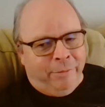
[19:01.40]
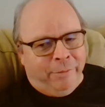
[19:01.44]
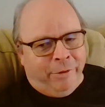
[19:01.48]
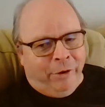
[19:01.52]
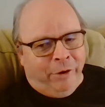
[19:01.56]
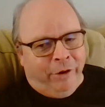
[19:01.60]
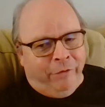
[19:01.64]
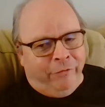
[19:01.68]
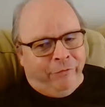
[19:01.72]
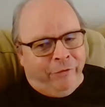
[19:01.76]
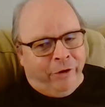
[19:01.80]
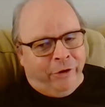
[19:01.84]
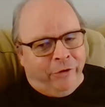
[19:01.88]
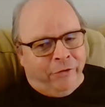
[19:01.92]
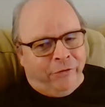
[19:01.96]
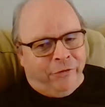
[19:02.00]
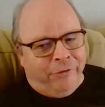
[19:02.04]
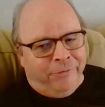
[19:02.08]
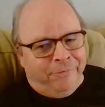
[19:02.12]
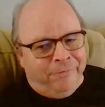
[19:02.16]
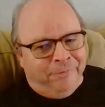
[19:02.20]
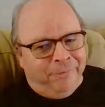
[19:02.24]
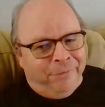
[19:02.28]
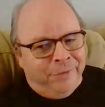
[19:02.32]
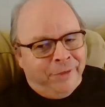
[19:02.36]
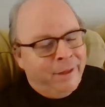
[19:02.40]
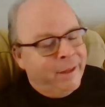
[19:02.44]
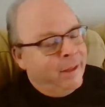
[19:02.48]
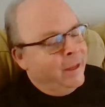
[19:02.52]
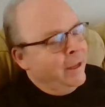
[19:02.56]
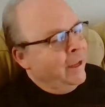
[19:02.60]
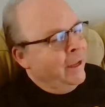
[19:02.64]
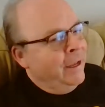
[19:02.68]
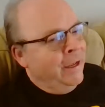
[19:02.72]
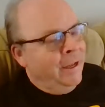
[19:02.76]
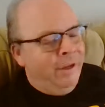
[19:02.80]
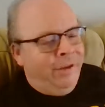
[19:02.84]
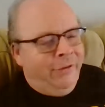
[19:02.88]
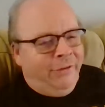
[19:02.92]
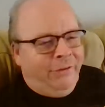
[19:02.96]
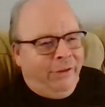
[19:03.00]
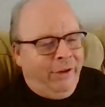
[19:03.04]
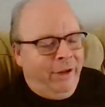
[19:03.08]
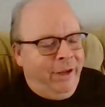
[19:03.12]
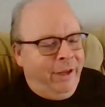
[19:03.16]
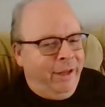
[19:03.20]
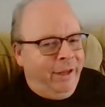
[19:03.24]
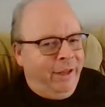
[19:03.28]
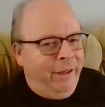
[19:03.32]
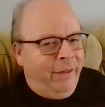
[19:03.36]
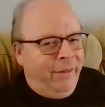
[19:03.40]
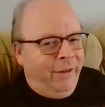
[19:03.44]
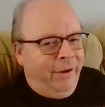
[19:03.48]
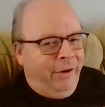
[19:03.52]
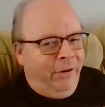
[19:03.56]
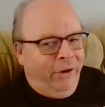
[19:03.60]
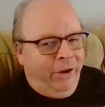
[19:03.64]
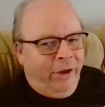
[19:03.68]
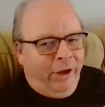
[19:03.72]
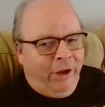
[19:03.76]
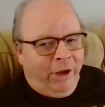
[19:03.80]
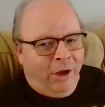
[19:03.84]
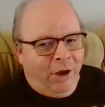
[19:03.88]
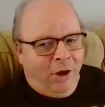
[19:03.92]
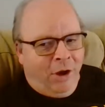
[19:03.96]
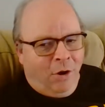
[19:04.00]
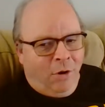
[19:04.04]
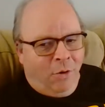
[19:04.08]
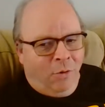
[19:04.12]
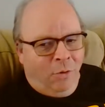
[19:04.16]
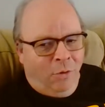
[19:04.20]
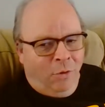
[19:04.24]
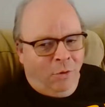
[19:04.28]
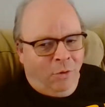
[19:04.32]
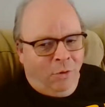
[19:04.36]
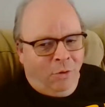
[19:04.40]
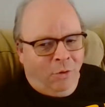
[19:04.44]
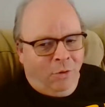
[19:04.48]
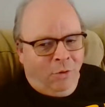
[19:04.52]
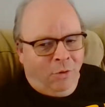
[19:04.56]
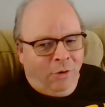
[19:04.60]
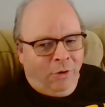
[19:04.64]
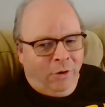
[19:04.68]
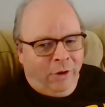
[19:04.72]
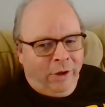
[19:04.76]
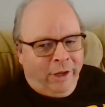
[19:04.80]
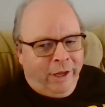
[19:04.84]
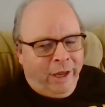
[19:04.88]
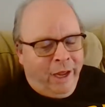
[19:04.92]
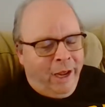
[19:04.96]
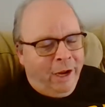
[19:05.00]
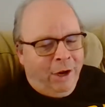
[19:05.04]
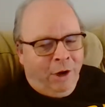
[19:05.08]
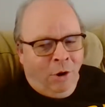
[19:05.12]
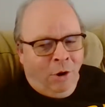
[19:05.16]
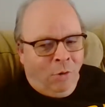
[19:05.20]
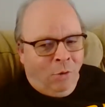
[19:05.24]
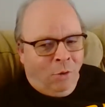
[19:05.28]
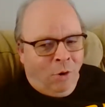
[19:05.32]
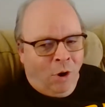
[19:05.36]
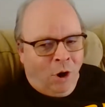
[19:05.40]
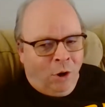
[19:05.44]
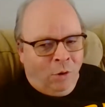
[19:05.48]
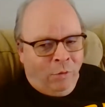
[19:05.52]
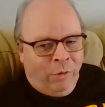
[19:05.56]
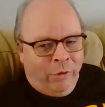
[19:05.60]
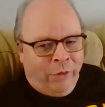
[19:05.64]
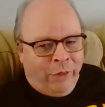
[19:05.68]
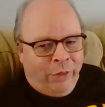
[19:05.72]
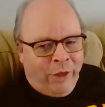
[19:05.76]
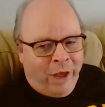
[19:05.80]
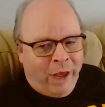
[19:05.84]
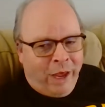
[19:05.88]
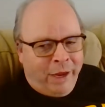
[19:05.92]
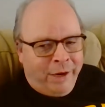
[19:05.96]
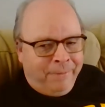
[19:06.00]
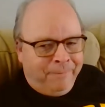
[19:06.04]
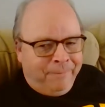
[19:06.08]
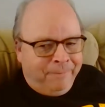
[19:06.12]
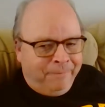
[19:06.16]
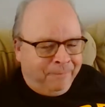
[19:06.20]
Berry fish? You see, there you go. Can't go wrong with that.